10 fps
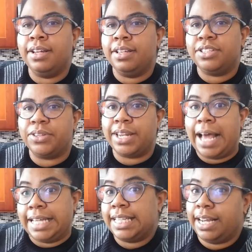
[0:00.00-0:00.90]
So the
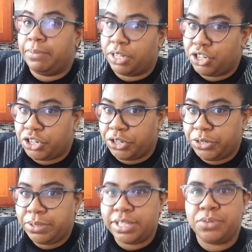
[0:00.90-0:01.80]
last thing I want to show you,
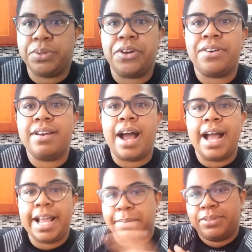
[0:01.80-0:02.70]
since we are not
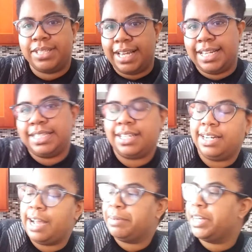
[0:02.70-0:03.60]
able to get into the
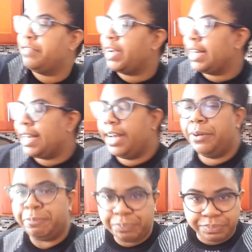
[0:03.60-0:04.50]
library right
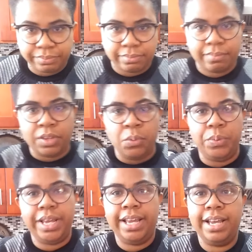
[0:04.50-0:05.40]
now,
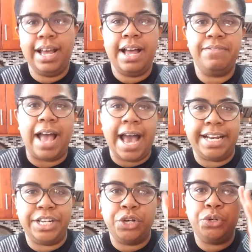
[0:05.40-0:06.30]
we have
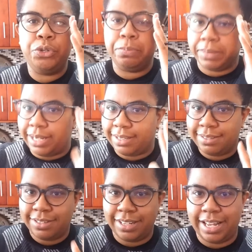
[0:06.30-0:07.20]
added Hoople
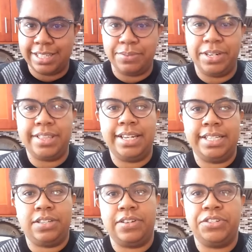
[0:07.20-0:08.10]
as one of the
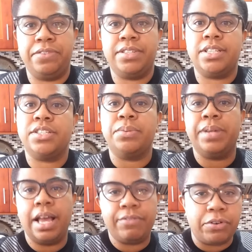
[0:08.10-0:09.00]
list of our services. So we
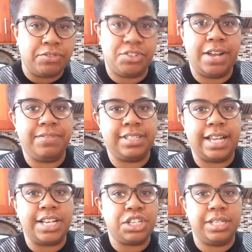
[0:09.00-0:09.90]
have Overdrive
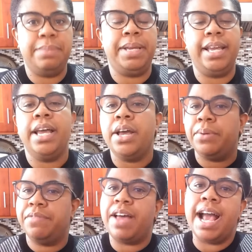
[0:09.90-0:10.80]
/ Libby, we
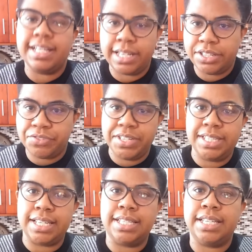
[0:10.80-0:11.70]
have Access
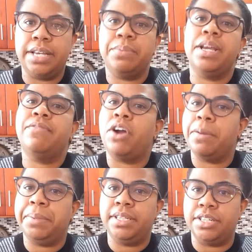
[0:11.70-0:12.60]
360, and we have
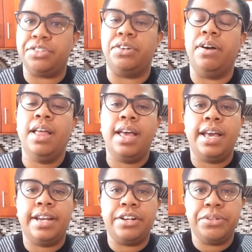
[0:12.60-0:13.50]
RP Digital.
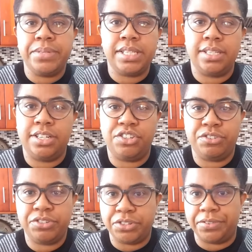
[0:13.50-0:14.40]
And our newest
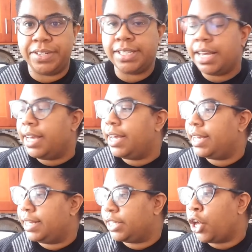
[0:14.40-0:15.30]
digital service is